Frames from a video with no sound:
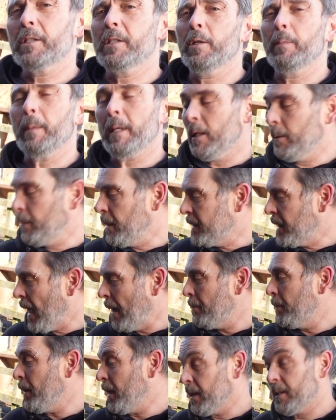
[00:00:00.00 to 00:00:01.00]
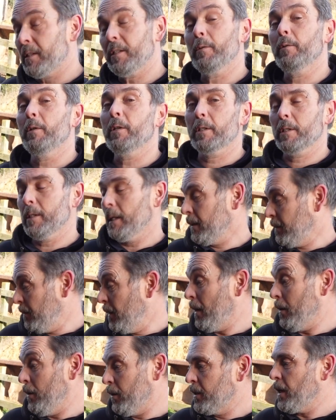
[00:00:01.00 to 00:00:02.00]
still be a little bit damp and it still looks like,
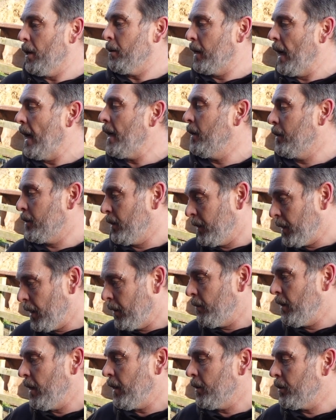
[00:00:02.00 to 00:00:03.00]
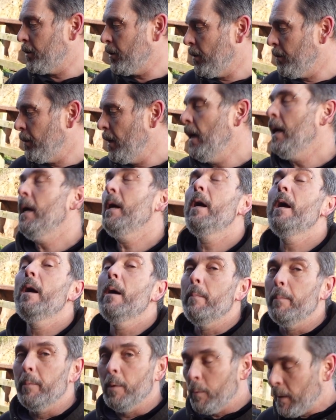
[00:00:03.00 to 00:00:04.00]
it looks okay, looks like you've done a really good job.
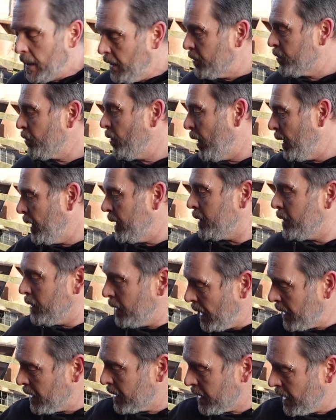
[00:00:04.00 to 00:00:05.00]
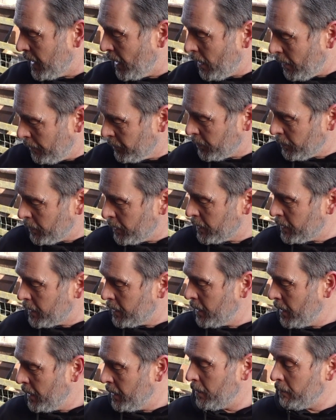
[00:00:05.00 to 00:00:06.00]
But when it dries, you then see
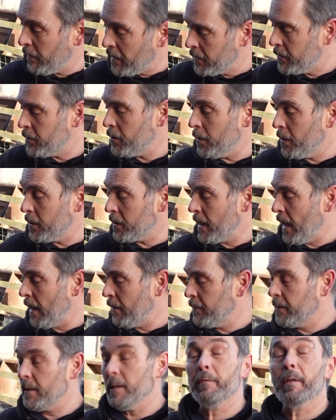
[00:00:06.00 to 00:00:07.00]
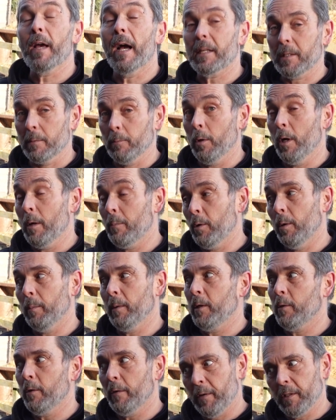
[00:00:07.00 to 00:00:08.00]
afterwards the residue that's left if it hasn't worked
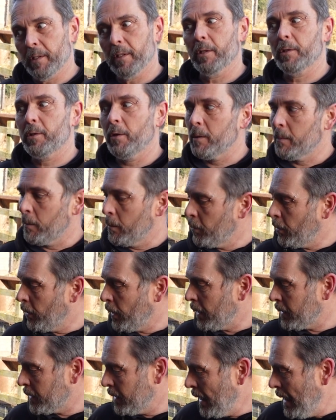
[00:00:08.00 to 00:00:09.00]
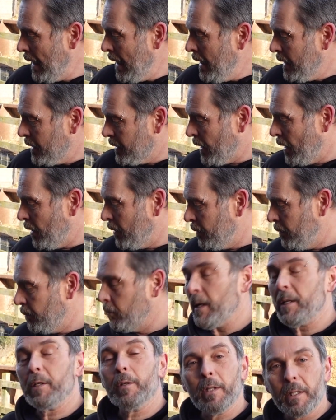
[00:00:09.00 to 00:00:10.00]
properly or if it isn't a suitable product. So
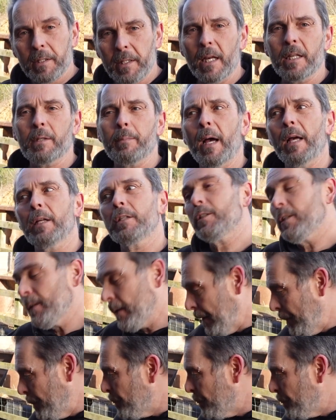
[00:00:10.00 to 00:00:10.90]
when doing a test patch,